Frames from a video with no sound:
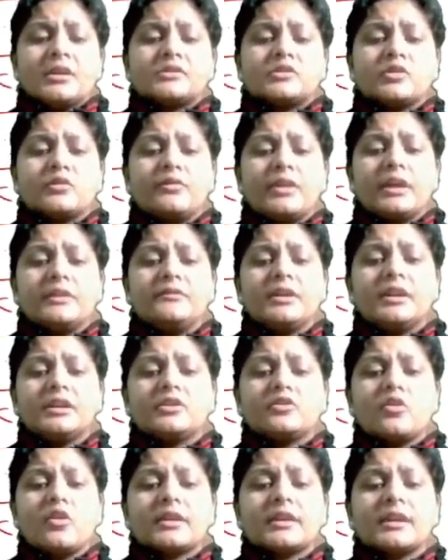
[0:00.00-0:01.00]
So when we
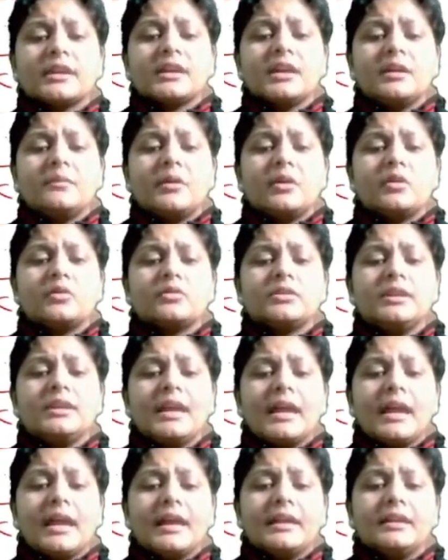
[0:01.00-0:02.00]
are talking about the
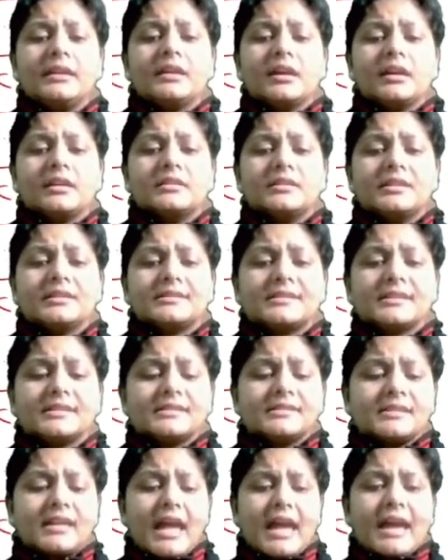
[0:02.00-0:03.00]
arena, this
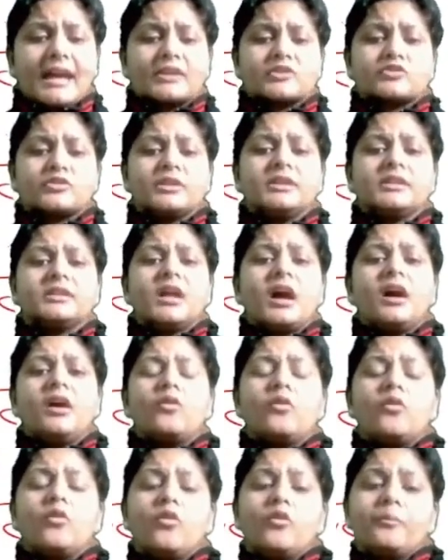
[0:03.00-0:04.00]
is actually the
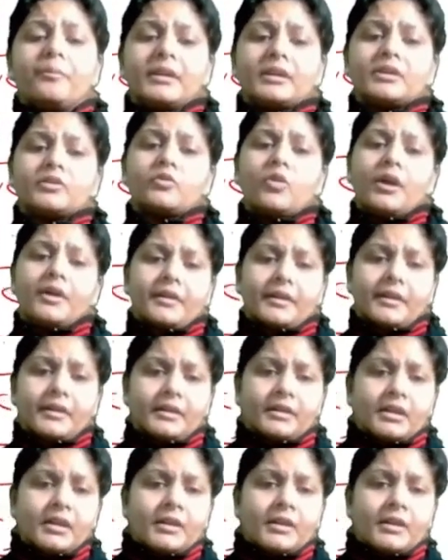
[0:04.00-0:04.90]
open quadrant.